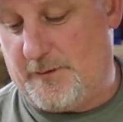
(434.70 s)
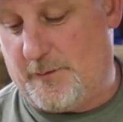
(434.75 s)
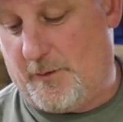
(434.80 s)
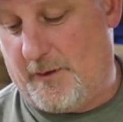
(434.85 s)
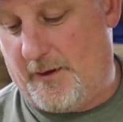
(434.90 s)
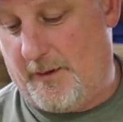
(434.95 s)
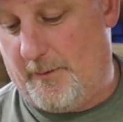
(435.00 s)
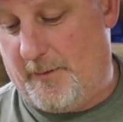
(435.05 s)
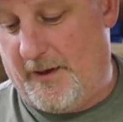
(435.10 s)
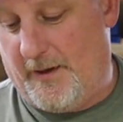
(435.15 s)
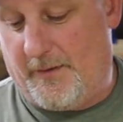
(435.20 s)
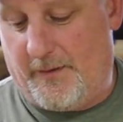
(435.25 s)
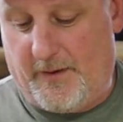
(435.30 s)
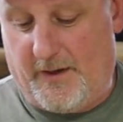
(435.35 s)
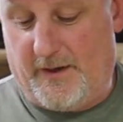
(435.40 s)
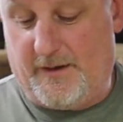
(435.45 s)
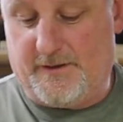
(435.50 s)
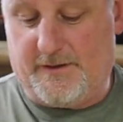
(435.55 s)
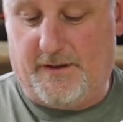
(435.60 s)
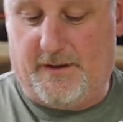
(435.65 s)
that's one of the big
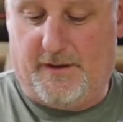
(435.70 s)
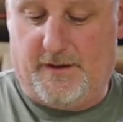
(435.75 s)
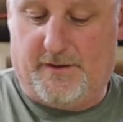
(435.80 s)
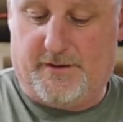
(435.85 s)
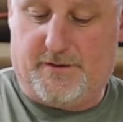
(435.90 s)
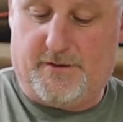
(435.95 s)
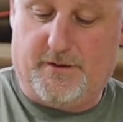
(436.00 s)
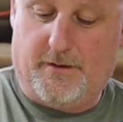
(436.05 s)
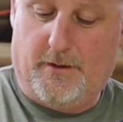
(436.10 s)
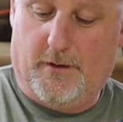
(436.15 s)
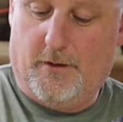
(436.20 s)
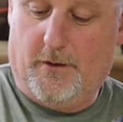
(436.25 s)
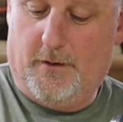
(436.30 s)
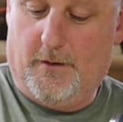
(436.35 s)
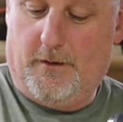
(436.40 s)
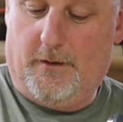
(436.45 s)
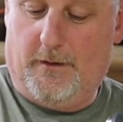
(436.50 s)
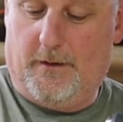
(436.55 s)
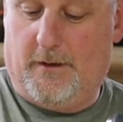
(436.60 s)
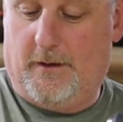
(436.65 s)
things, is
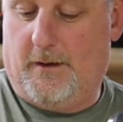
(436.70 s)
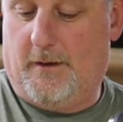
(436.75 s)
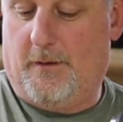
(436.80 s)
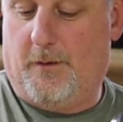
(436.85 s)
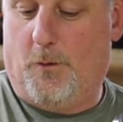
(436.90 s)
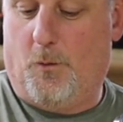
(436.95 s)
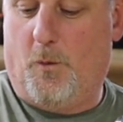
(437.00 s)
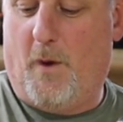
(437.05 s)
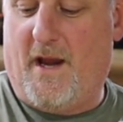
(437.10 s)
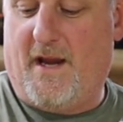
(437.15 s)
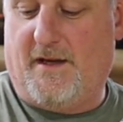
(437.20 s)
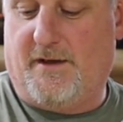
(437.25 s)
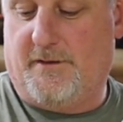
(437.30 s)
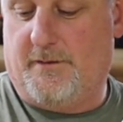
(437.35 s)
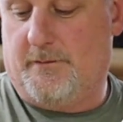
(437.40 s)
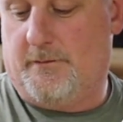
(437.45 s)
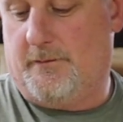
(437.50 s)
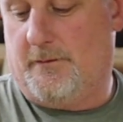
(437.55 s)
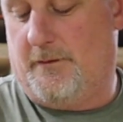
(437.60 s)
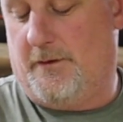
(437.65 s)
the weight.
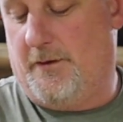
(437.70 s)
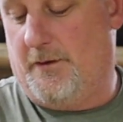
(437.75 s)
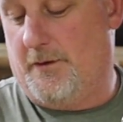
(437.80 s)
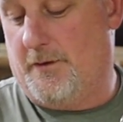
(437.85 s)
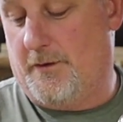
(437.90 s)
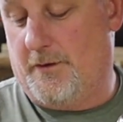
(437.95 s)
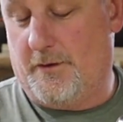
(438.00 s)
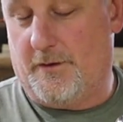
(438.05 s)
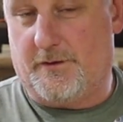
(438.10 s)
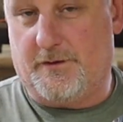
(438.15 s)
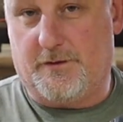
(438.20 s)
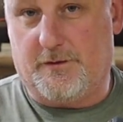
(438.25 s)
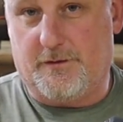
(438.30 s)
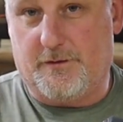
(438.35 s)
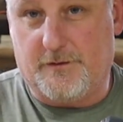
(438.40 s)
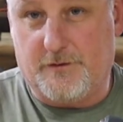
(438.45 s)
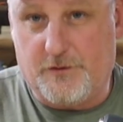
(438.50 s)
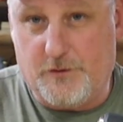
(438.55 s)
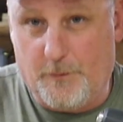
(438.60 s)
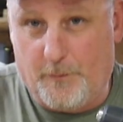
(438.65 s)
You're
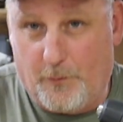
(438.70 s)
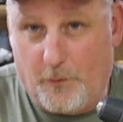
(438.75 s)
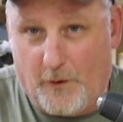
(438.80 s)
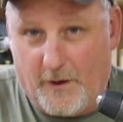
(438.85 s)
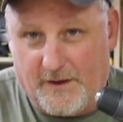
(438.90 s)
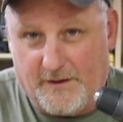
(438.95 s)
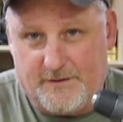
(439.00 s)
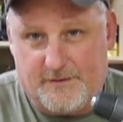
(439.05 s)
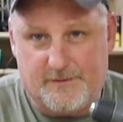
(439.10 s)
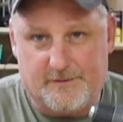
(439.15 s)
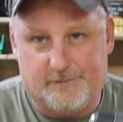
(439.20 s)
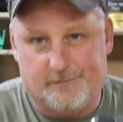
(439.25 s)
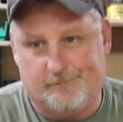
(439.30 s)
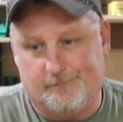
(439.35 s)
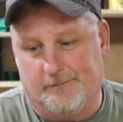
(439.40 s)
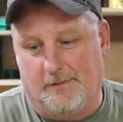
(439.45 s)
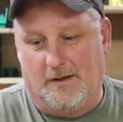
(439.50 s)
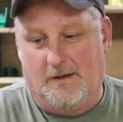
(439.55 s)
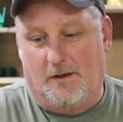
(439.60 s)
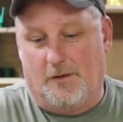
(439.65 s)

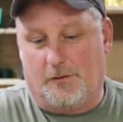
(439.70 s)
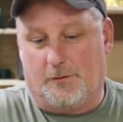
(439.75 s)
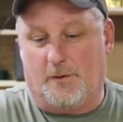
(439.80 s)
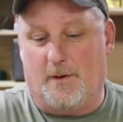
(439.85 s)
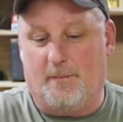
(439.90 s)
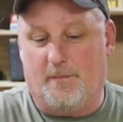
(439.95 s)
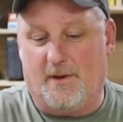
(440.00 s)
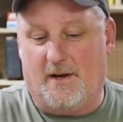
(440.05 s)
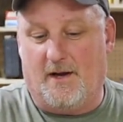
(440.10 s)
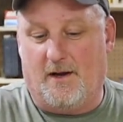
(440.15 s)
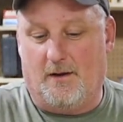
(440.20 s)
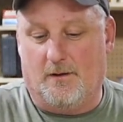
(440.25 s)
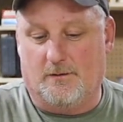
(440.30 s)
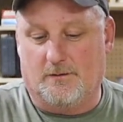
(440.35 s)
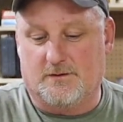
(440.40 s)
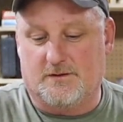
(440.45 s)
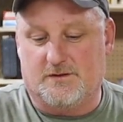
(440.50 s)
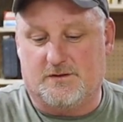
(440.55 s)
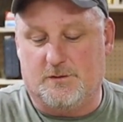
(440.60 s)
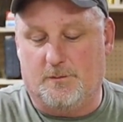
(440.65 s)
2.3
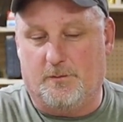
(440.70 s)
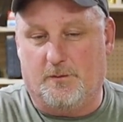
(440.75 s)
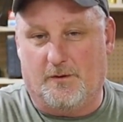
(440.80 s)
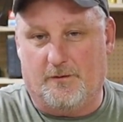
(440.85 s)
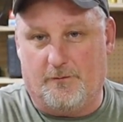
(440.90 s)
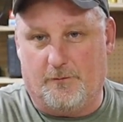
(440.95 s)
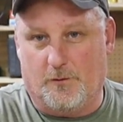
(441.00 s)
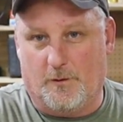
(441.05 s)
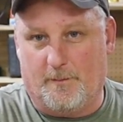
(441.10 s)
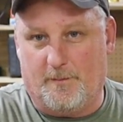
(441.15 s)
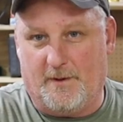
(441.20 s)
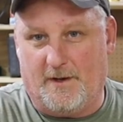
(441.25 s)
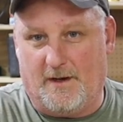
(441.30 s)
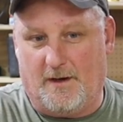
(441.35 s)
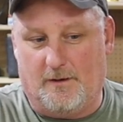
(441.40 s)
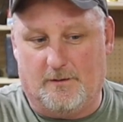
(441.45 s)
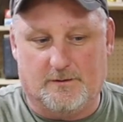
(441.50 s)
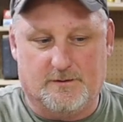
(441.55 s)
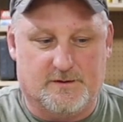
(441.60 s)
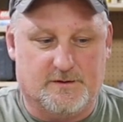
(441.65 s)
pounds, 2.4
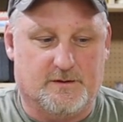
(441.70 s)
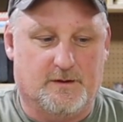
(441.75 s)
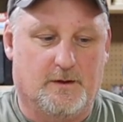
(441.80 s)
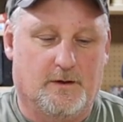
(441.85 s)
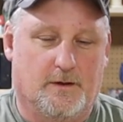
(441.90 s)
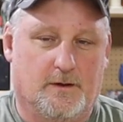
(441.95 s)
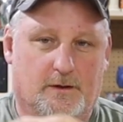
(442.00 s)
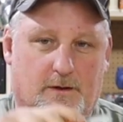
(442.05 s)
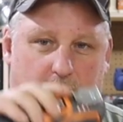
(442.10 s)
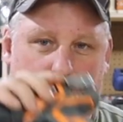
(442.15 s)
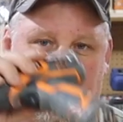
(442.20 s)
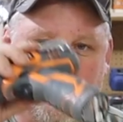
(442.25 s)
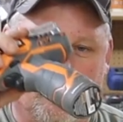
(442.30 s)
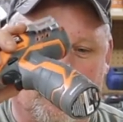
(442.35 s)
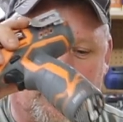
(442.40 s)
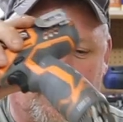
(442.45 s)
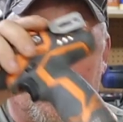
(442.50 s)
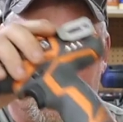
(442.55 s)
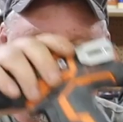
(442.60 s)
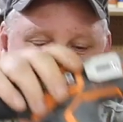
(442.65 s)
pounds, and
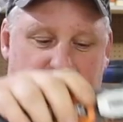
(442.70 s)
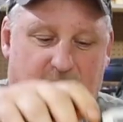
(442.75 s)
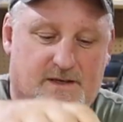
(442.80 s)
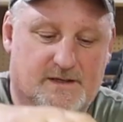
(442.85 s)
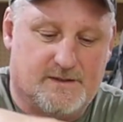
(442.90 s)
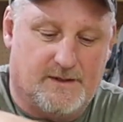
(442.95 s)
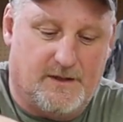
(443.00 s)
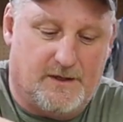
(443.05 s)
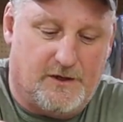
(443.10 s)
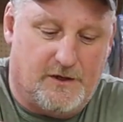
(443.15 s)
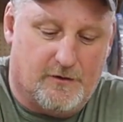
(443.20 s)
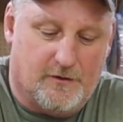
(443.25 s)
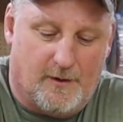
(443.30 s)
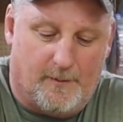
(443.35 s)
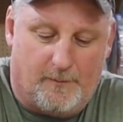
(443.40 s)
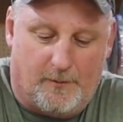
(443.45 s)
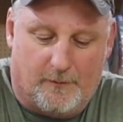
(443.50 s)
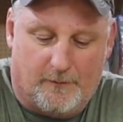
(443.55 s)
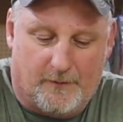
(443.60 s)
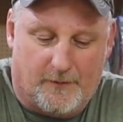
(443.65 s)
with these guys, I think you're
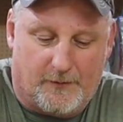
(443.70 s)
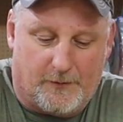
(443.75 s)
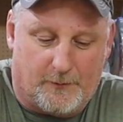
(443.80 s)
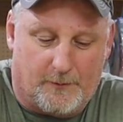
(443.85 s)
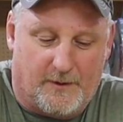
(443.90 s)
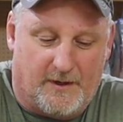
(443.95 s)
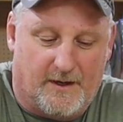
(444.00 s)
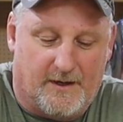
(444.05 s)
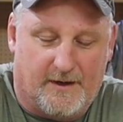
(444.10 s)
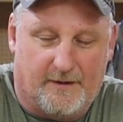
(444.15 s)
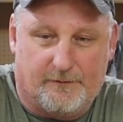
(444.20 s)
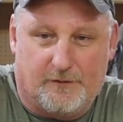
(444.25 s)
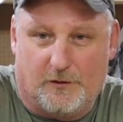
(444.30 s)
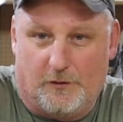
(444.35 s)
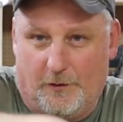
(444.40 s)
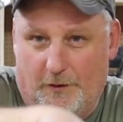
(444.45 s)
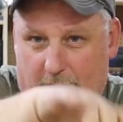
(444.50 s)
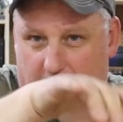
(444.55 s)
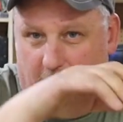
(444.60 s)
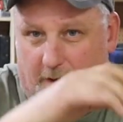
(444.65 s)
up over 3. I'd have to
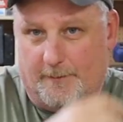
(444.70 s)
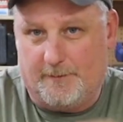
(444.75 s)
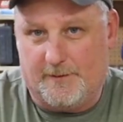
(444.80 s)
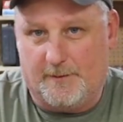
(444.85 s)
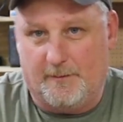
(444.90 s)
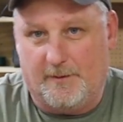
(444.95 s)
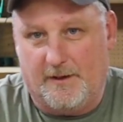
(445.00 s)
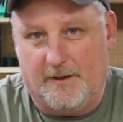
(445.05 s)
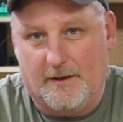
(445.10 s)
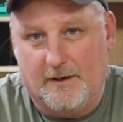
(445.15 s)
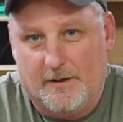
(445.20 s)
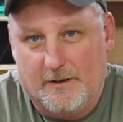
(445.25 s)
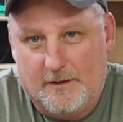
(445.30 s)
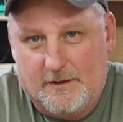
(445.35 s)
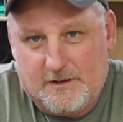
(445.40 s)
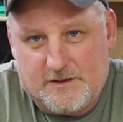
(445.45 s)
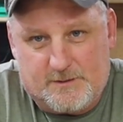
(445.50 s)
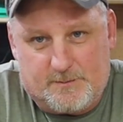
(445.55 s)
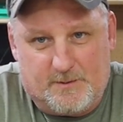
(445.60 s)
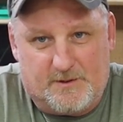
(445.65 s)
look it up to be
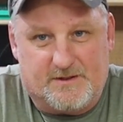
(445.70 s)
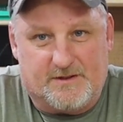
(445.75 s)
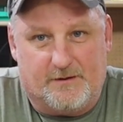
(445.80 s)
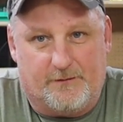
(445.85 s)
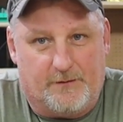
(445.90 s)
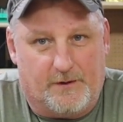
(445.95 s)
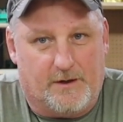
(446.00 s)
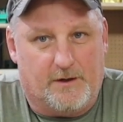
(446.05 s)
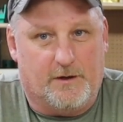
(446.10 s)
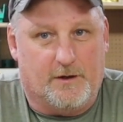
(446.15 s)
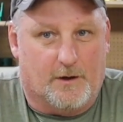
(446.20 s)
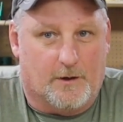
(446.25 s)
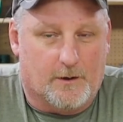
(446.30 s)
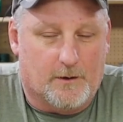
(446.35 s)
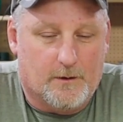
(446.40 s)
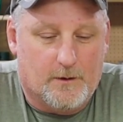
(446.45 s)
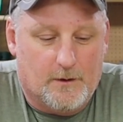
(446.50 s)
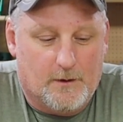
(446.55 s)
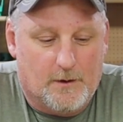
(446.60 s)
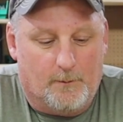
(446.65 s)
specific here.
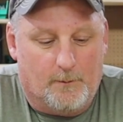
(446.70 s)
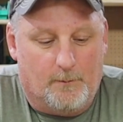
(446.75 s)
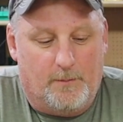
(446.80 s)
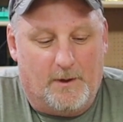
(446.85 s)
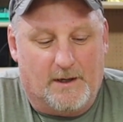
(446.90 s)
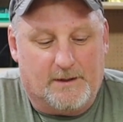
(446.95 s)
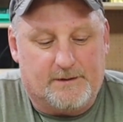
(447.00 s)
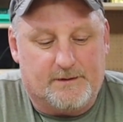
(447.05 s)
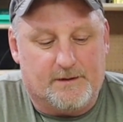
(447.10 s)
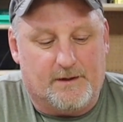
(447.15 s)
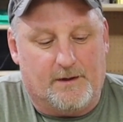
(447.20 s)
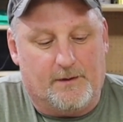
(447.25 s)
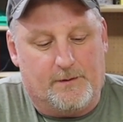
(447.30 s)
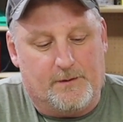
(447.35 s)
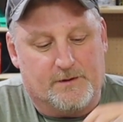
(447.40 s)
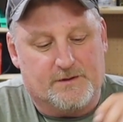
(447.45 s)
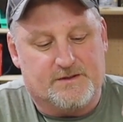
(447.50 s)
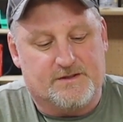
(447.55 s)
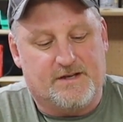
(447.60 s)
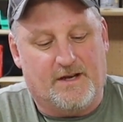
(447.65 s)
But
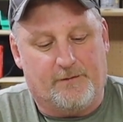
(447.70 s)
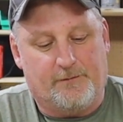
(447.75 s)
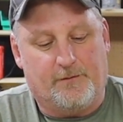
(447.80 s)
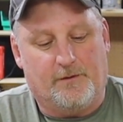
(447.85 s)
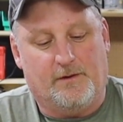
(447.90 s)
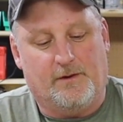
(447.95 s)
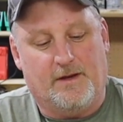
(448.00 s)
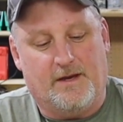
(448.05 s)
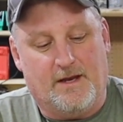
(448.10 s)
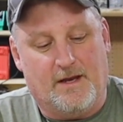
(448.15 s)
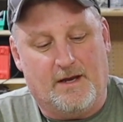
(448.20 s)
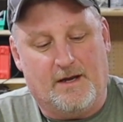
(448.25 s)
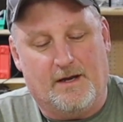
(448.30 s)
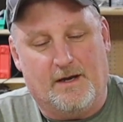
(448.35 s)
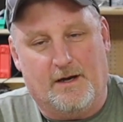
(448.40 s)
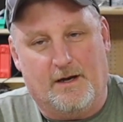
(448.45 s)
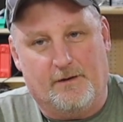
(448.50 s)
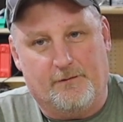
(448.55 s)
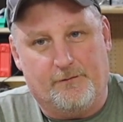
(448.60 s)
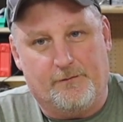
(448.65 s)
there's definitely
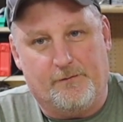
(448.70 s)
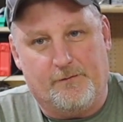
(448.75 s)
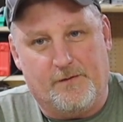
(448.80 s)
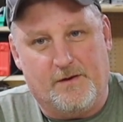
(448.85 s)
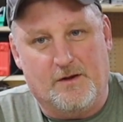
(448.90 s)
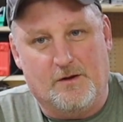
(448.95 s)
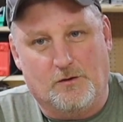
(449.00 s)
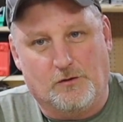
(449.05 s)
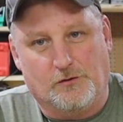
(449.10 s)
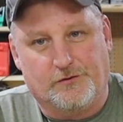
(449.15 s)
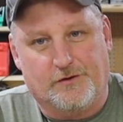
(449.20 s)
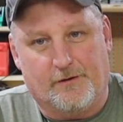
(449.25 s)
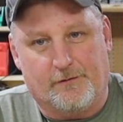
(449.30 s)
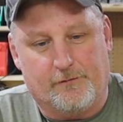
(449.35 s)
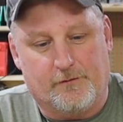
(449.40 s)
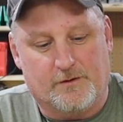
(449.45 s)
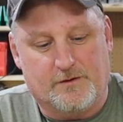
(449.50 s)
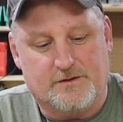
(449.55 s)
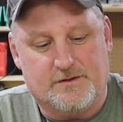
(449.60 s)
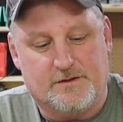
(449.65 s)
a feel
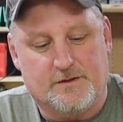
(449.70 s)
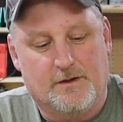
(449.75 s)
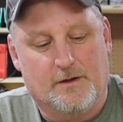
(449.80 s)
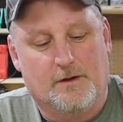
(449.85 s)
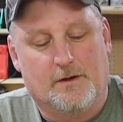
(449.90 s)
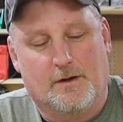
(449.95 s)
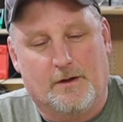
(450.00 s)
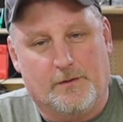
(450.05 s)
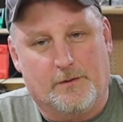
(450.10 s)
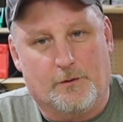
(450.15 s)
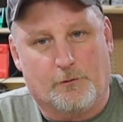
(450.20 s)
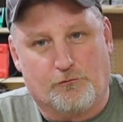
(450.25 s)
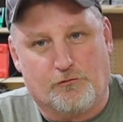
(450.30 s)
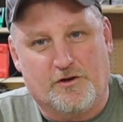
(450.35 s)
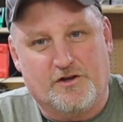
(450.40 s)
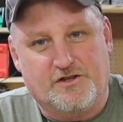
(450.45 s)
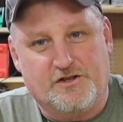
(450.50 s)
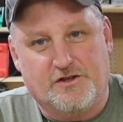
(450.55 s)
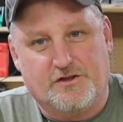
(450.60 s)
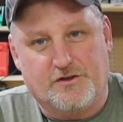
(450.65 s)
difference. The
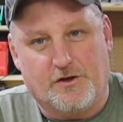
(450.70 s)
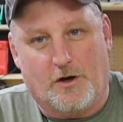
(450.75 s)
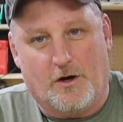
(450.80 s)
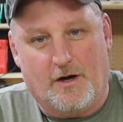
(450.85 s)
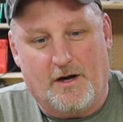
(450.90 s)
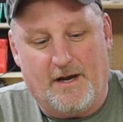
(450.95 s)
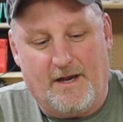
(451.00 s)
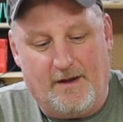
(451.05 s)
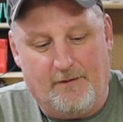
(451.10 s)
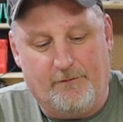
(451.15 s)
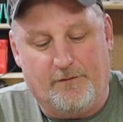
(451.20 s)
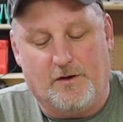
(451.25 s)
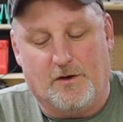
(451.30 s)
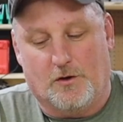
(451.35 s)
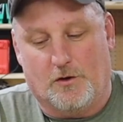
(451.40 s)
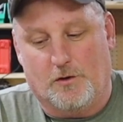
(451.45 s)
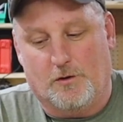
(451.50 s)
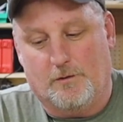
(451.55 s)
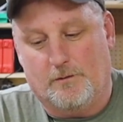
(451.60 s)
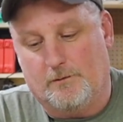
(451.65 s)
Rigids are heavier,
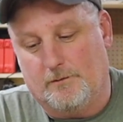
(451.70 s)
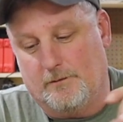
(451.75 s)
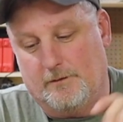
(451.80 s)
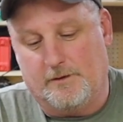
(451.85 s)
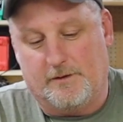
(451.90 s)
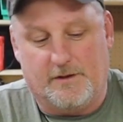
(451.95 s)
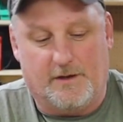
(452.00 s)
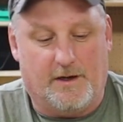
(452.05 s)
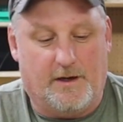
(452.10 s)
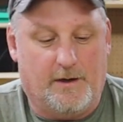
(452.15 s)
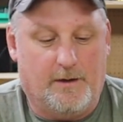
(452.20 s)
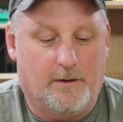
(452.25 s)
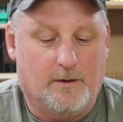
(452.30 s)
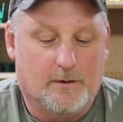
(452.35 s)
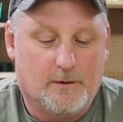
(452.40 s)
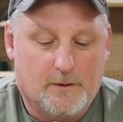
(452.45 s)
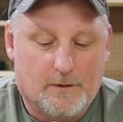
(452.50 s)
okay?